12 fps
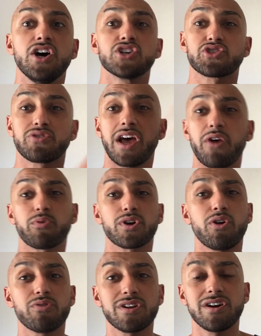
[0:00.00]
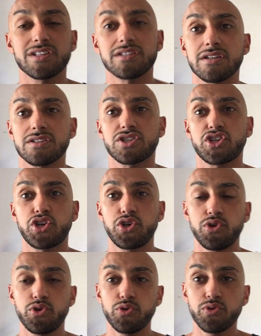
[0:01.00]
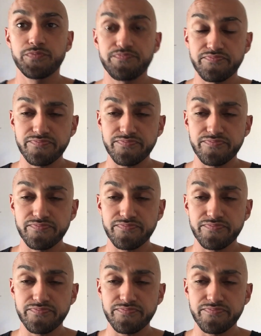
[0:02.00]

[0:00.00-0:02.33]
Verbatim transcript: So now we're going on to